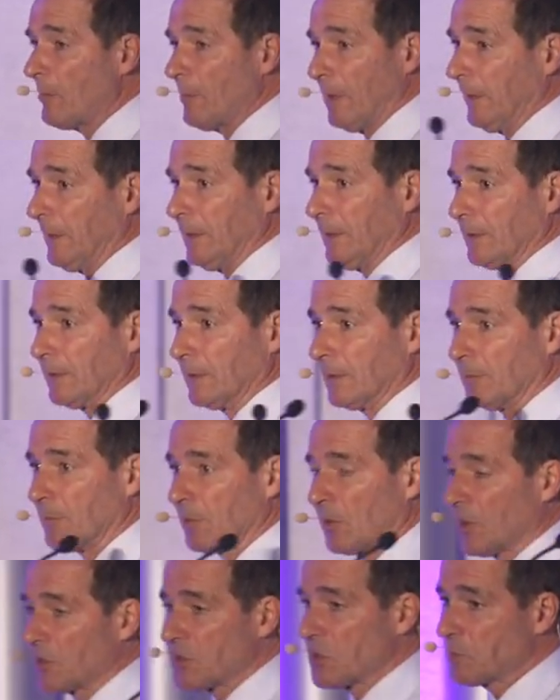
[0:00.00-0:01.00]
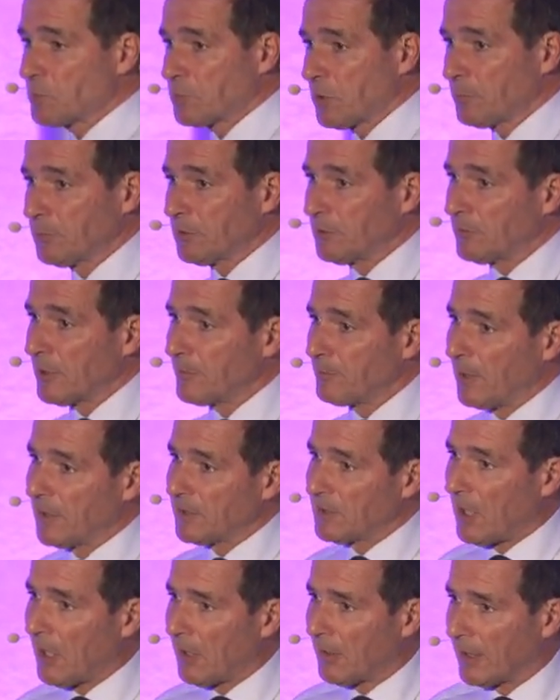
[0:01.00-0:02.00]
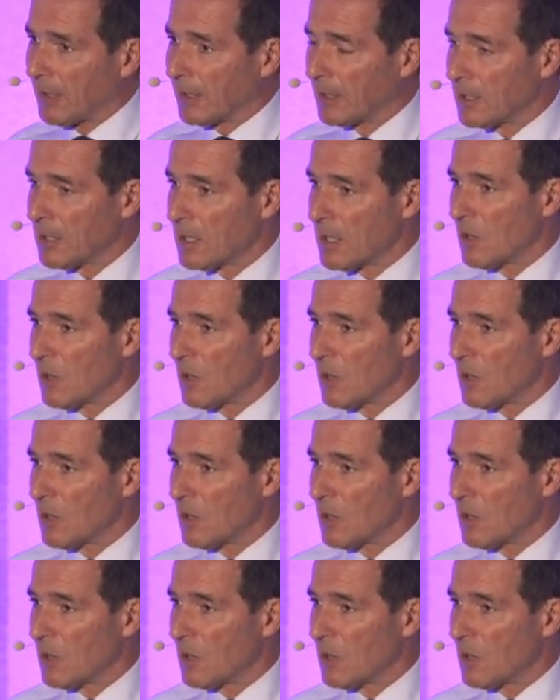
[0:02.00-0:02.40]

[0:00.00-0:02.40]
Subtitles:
I'm here? Because you've probably read my diary.